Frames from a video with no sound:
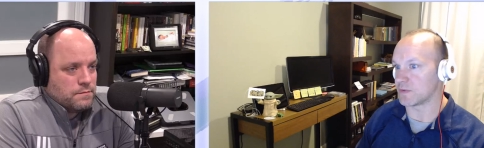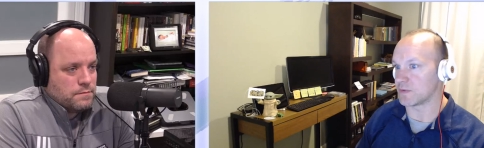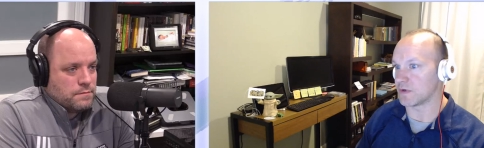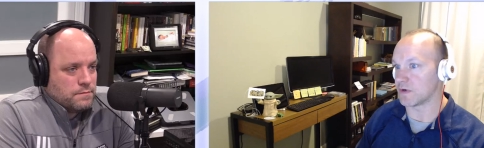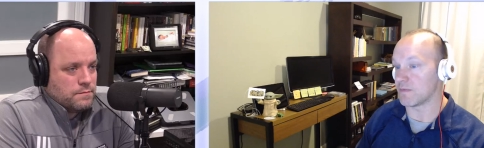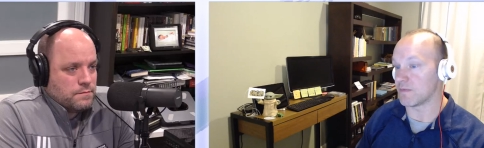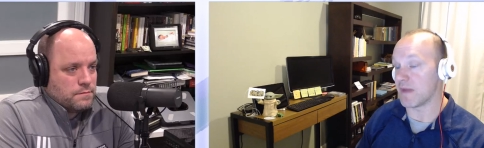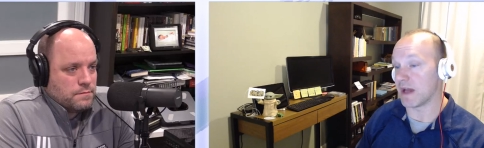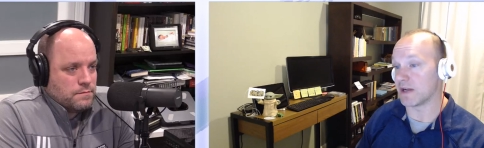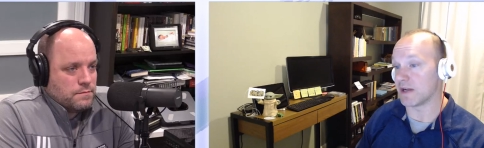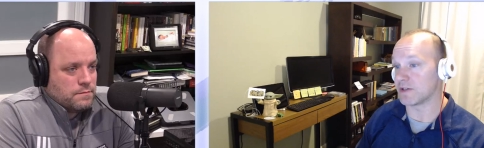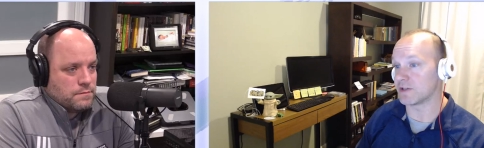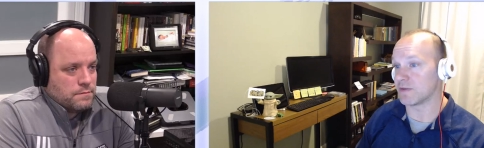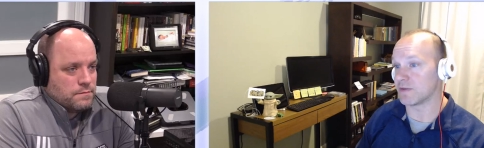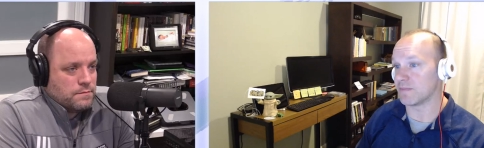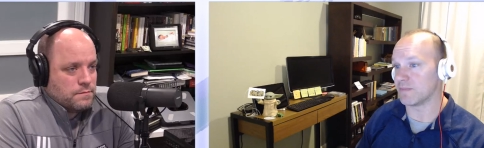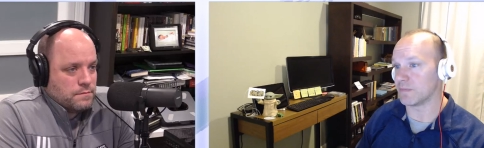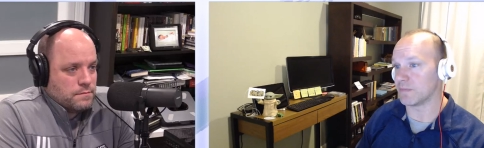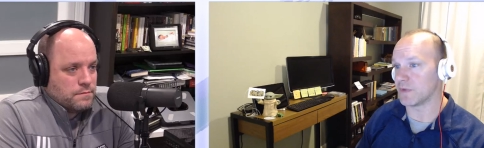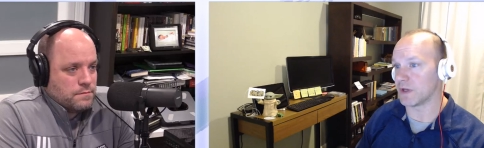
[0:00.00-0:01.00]
Speaker 1: where you manage
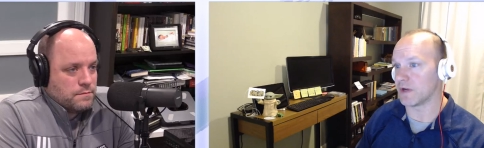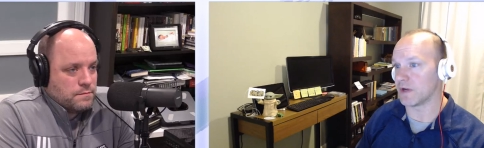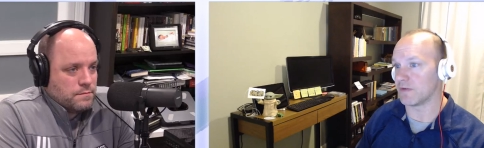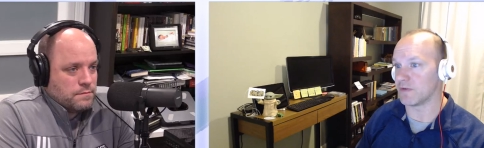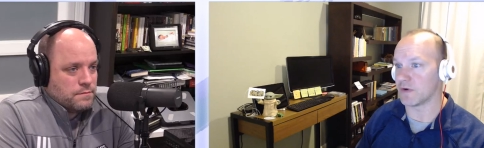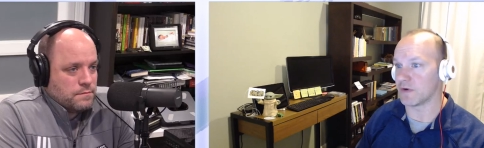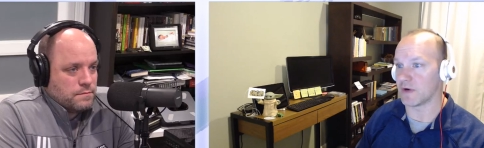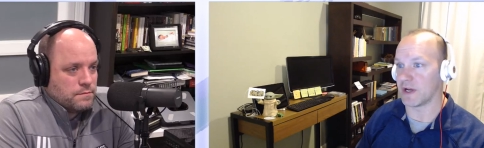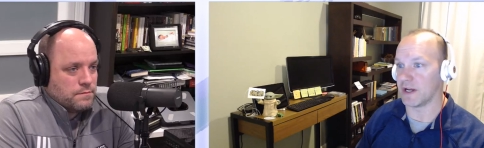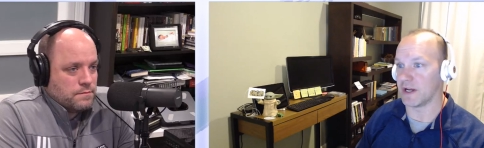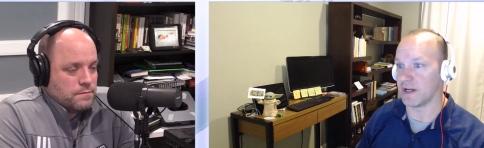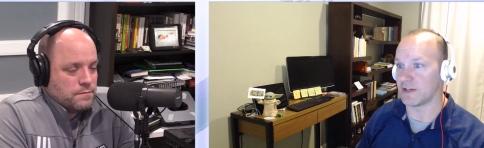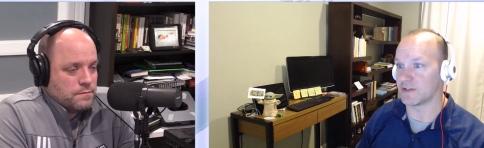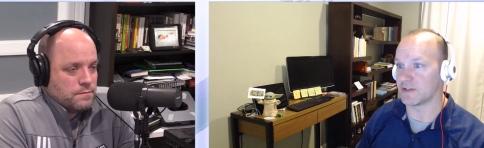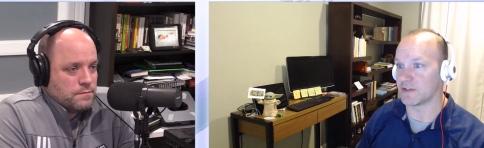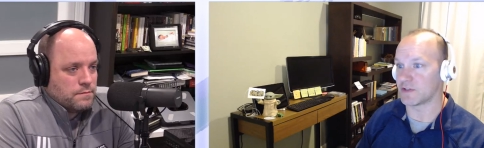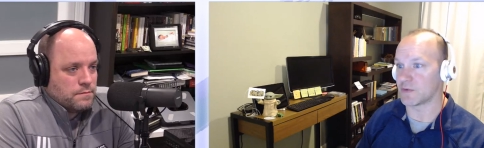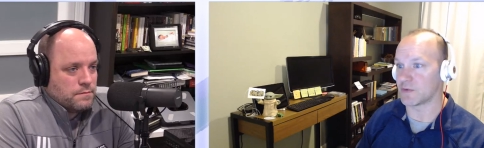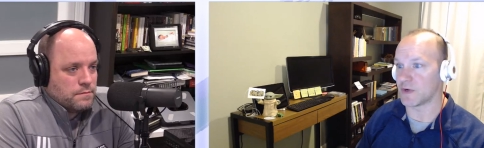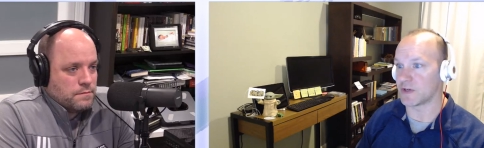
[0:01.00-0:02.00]
them. And if you're in a
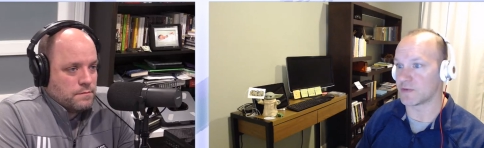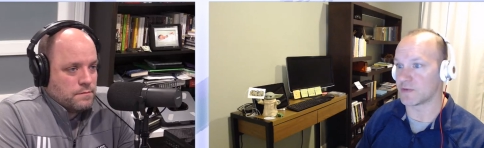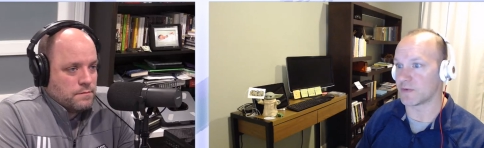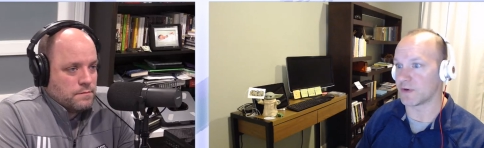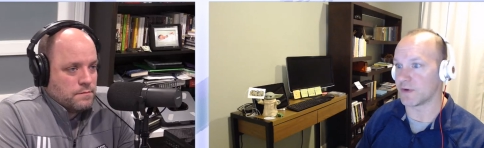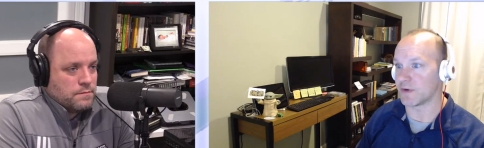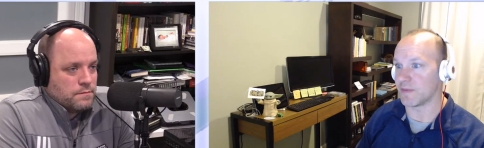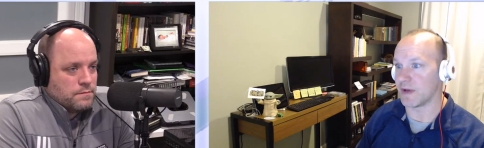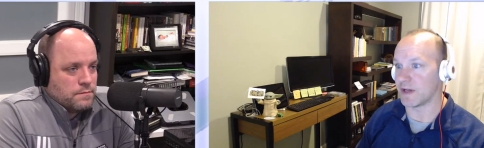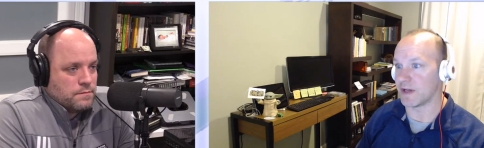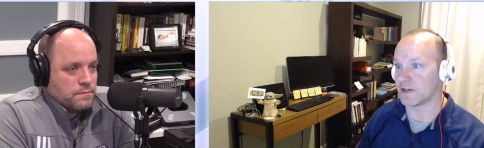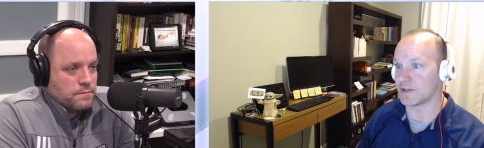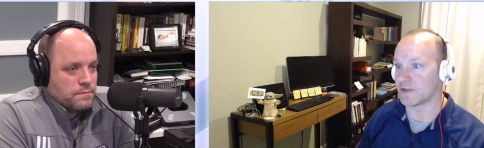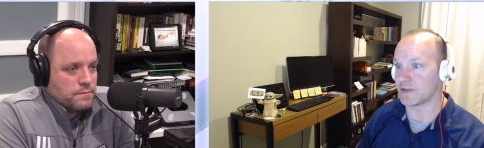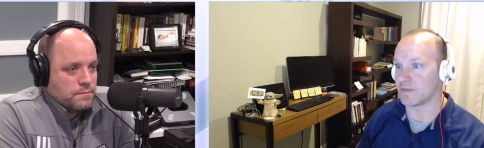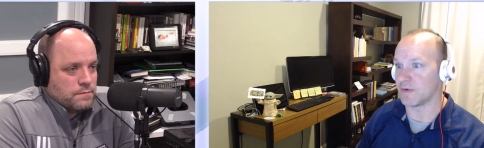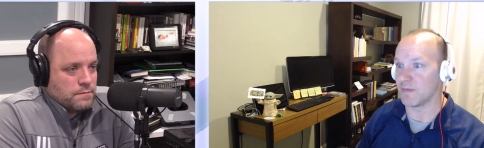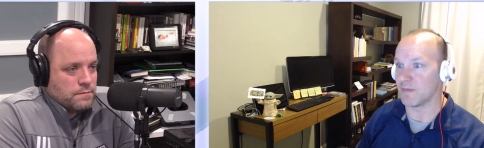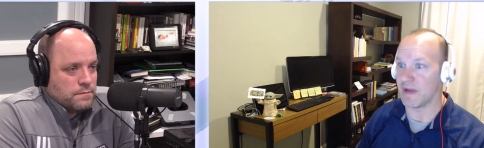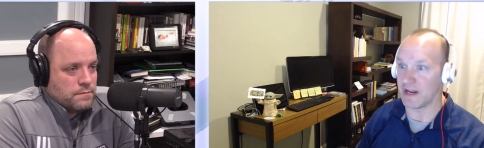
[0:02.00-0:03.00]
situation where you manage
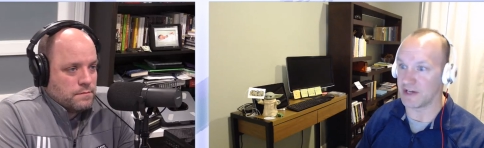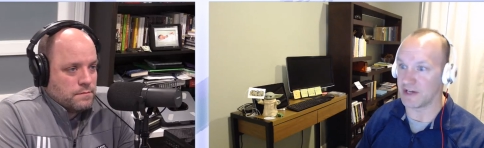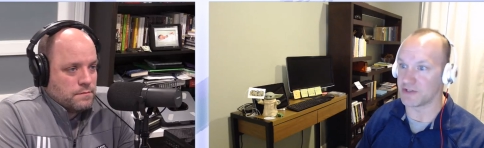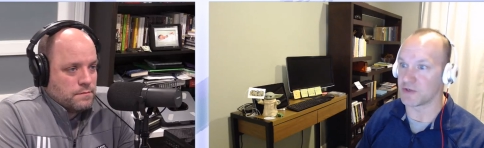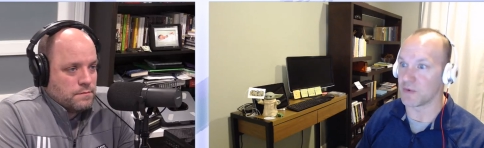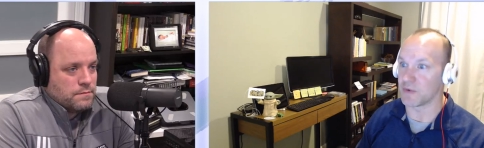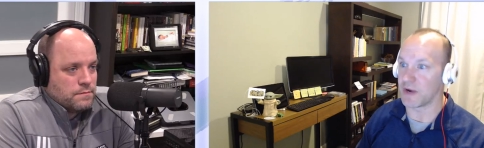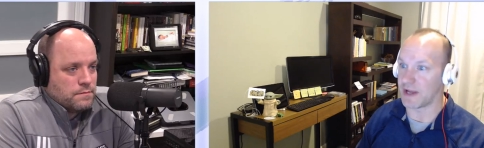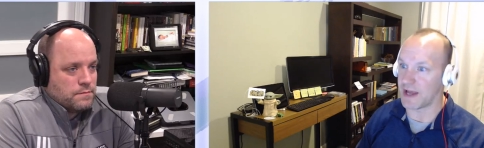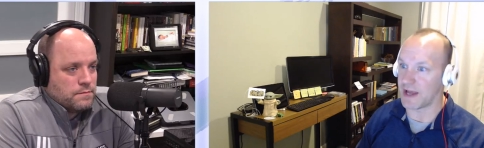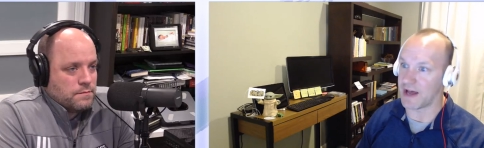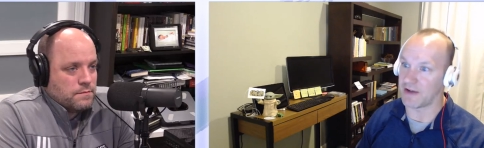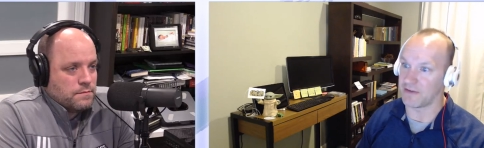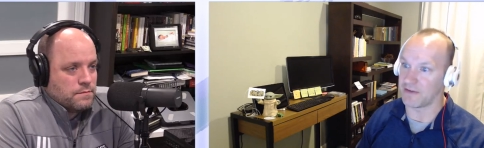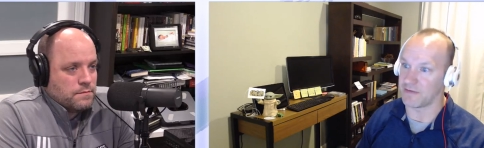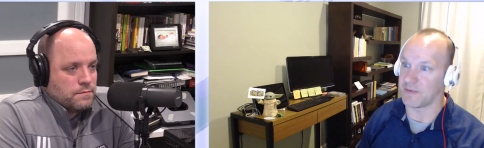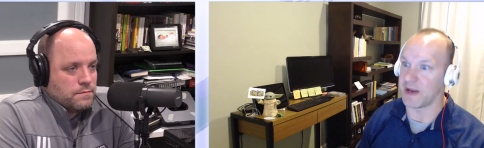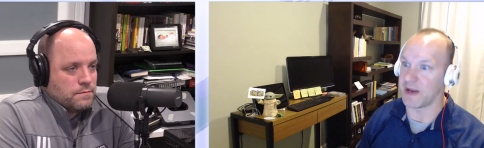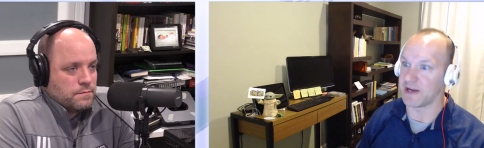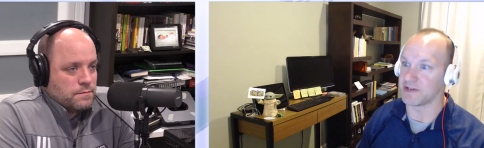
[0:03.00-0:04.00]
them, you manage your way out
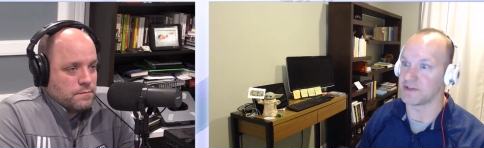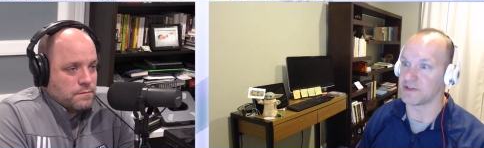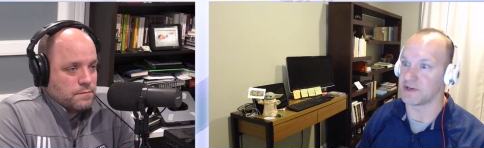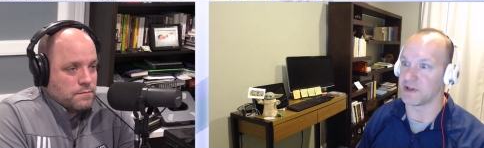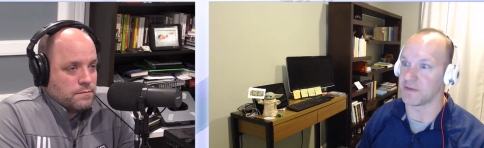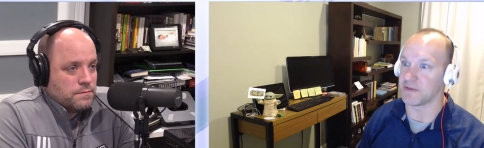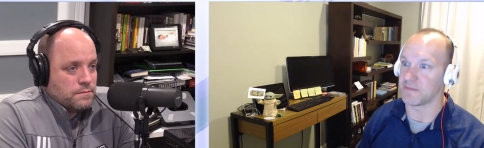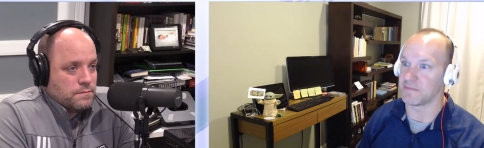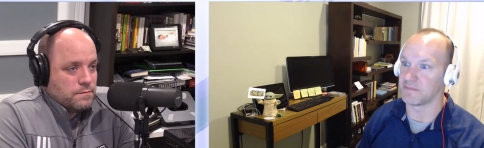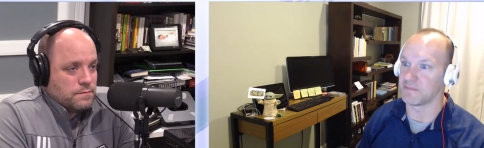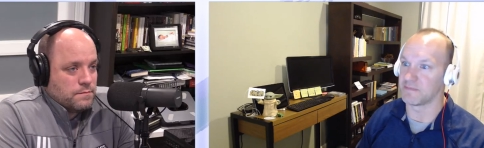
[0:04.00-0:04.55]
of managing them.